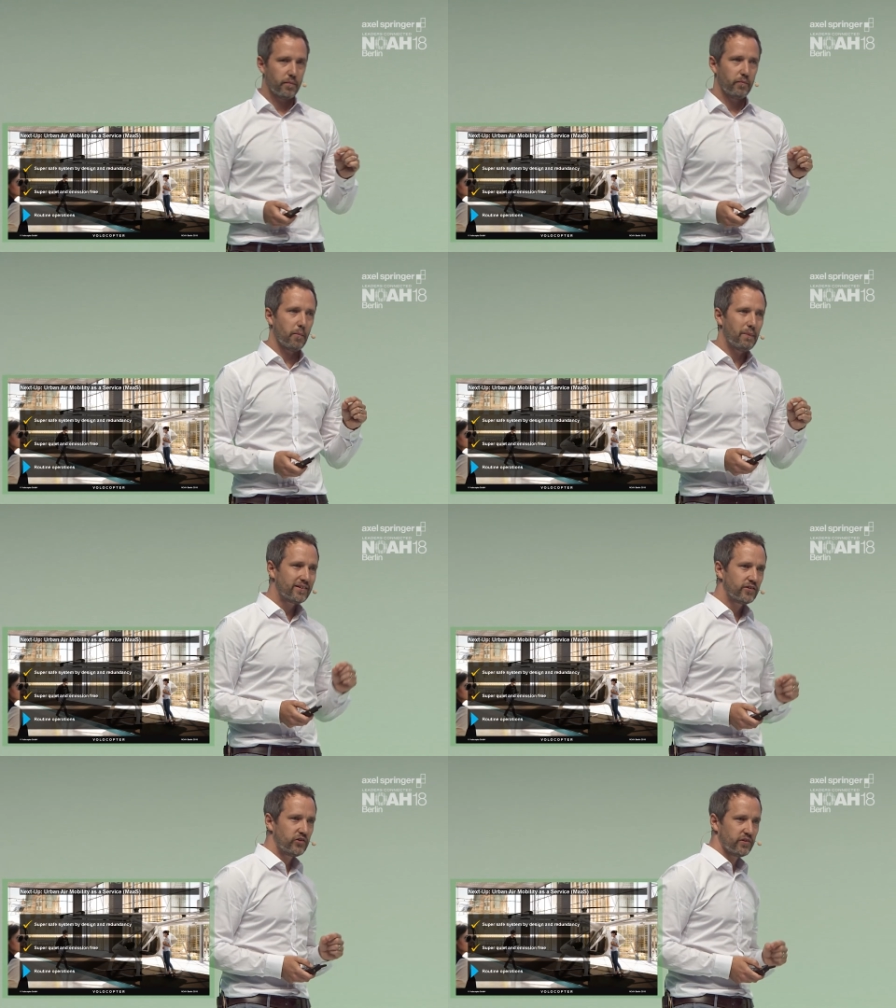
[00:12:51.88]
the
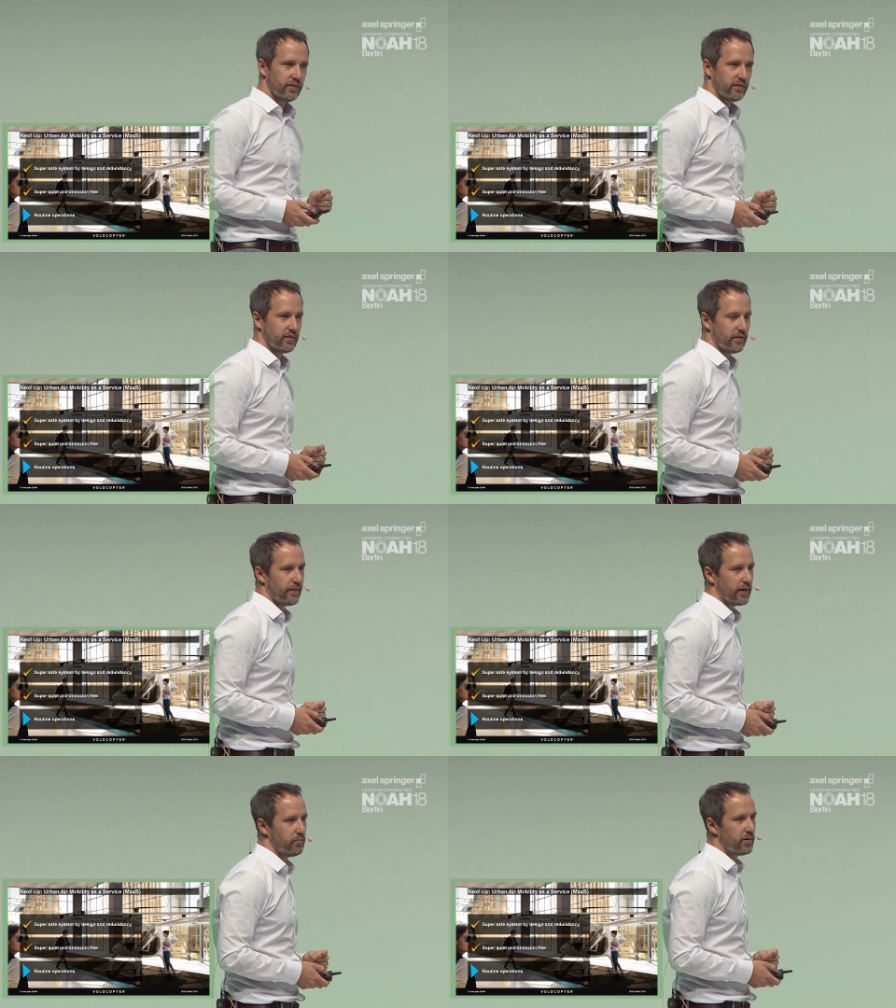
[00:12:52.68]
message is that
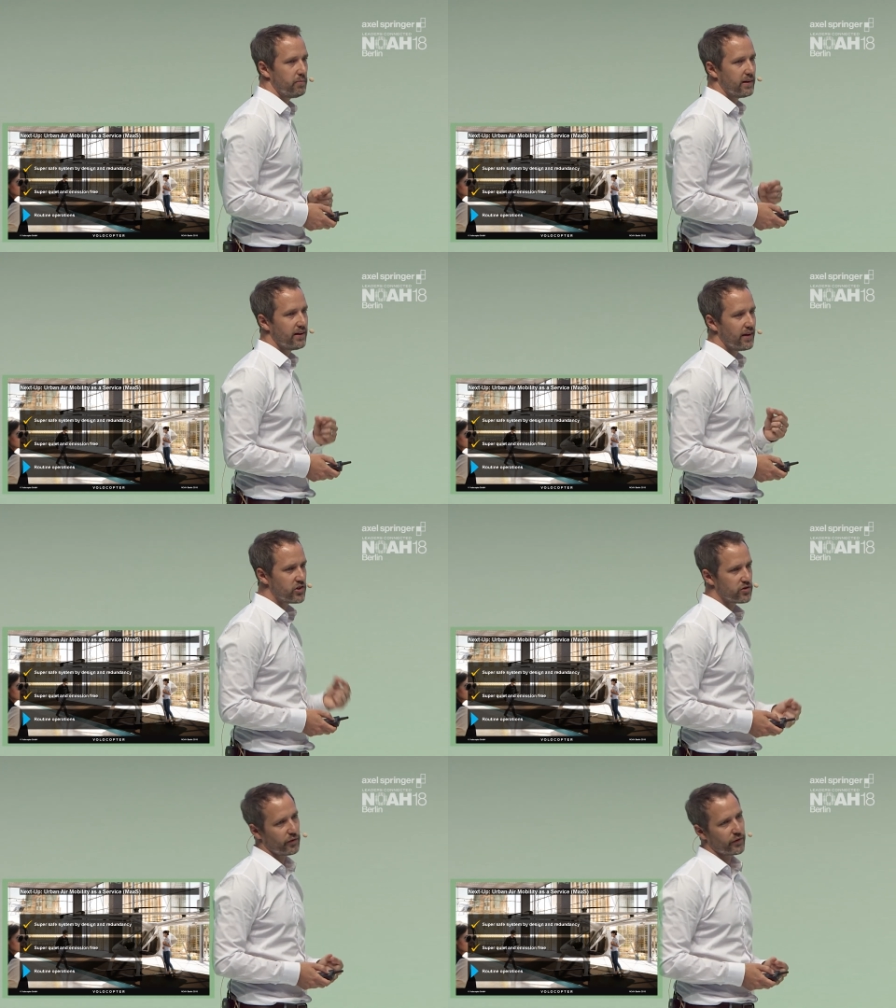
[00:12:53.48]
the
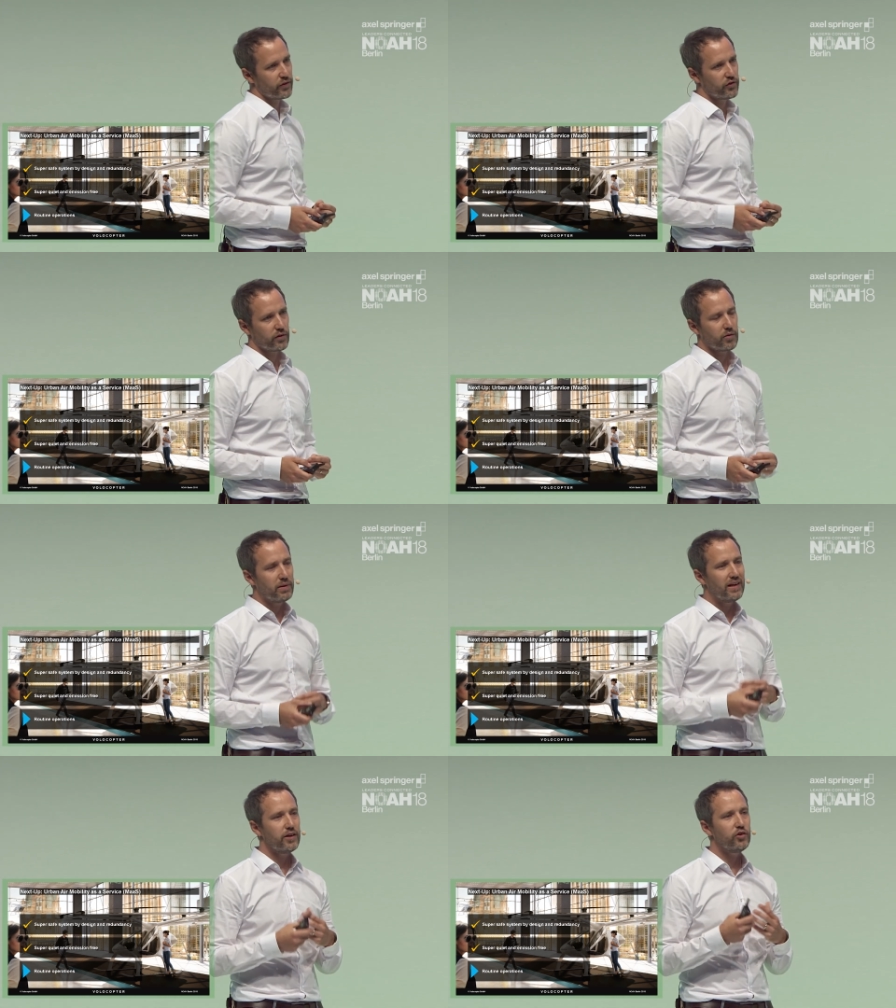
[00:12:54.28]
implementation of such a
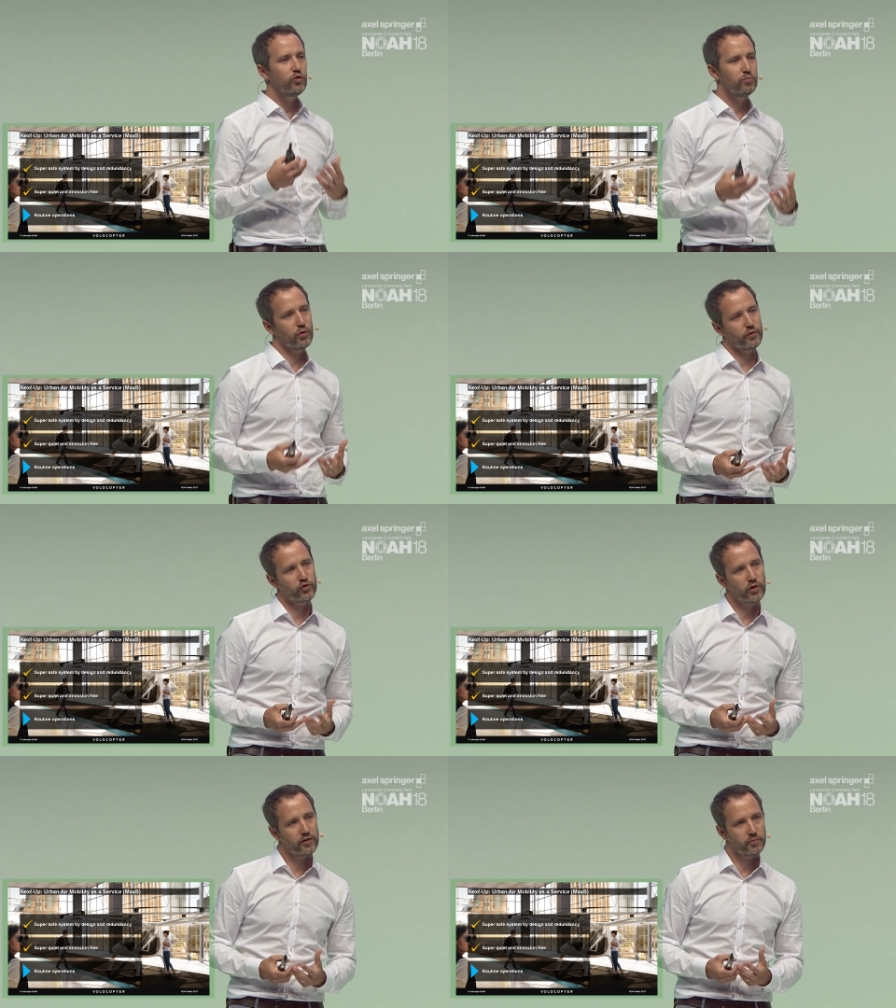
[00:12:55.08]
completely new mode of
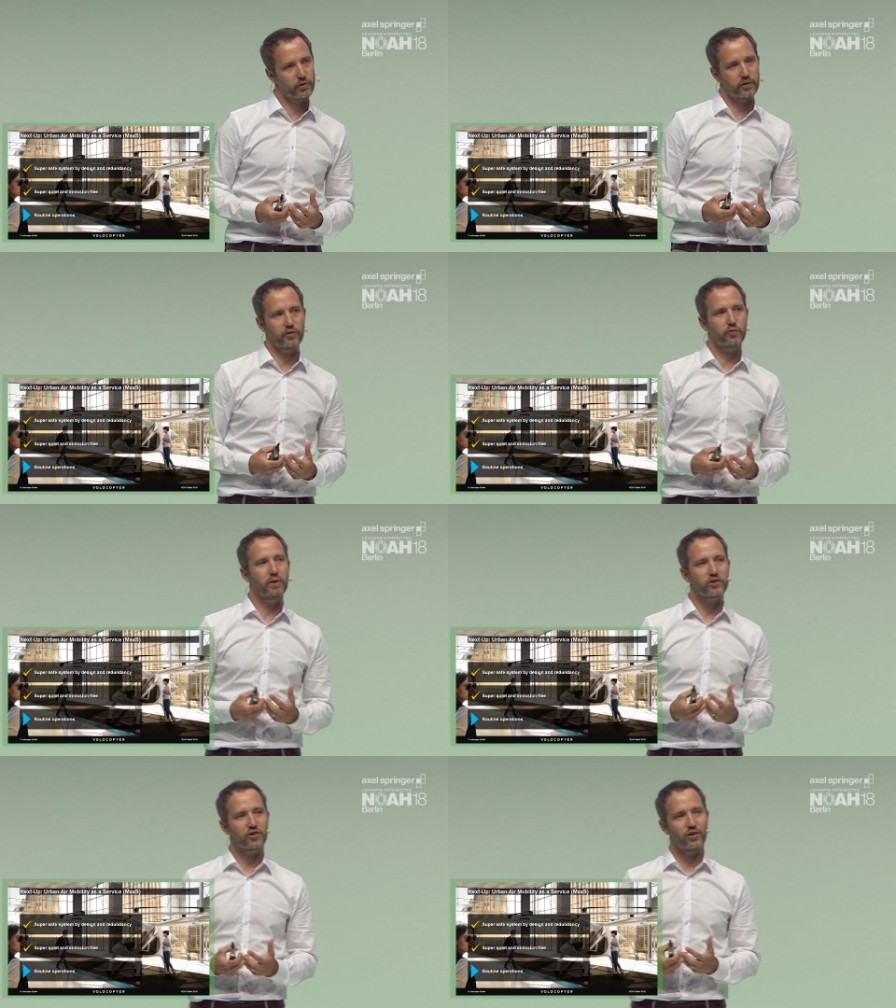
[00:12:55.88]
transport is
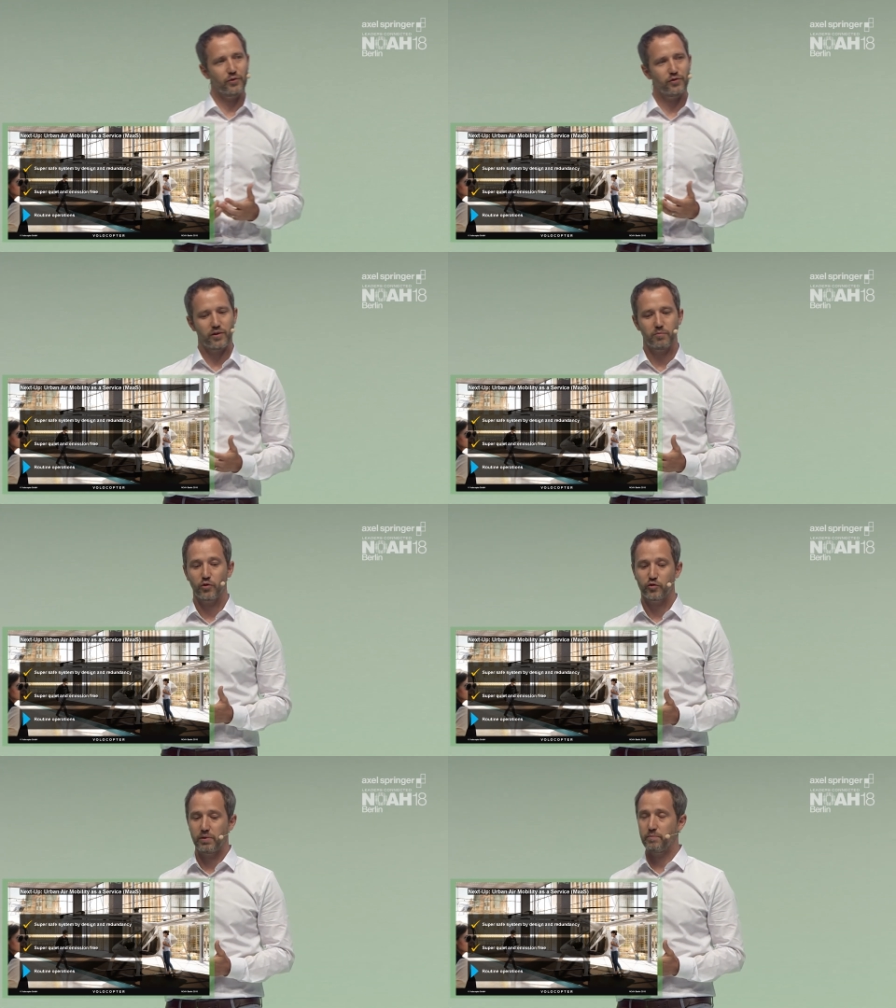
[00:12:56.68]
much closer than
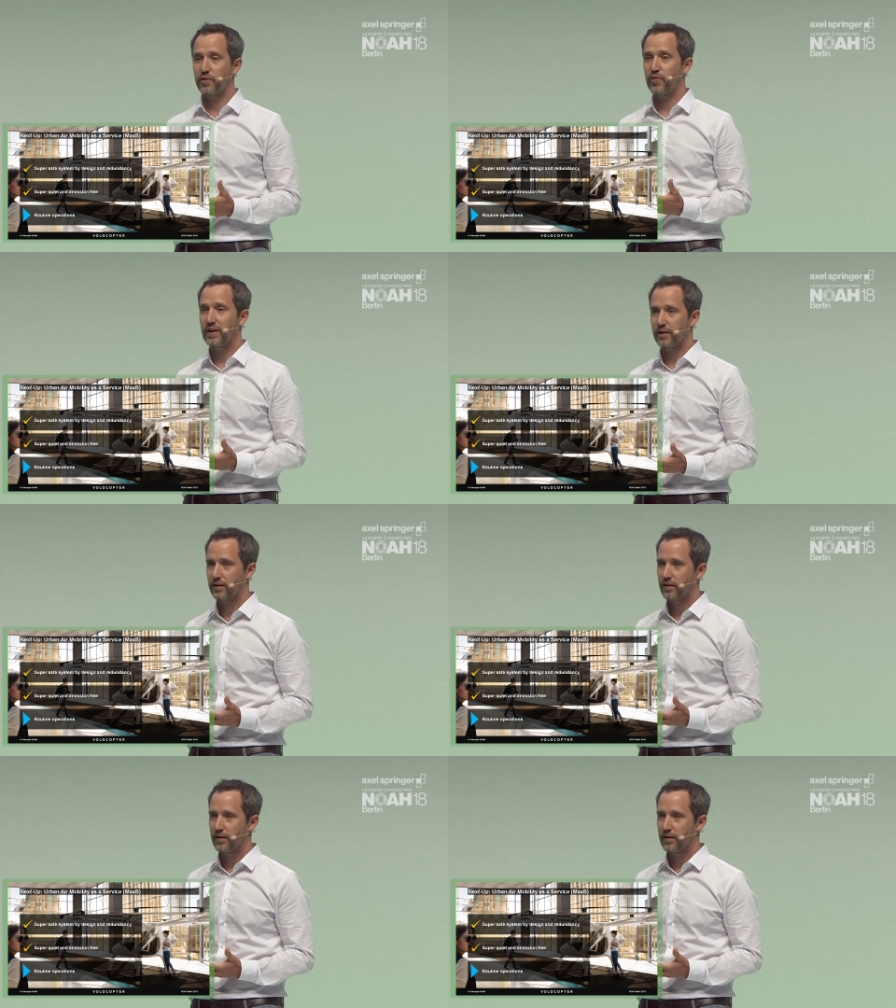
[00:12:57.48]
most people think.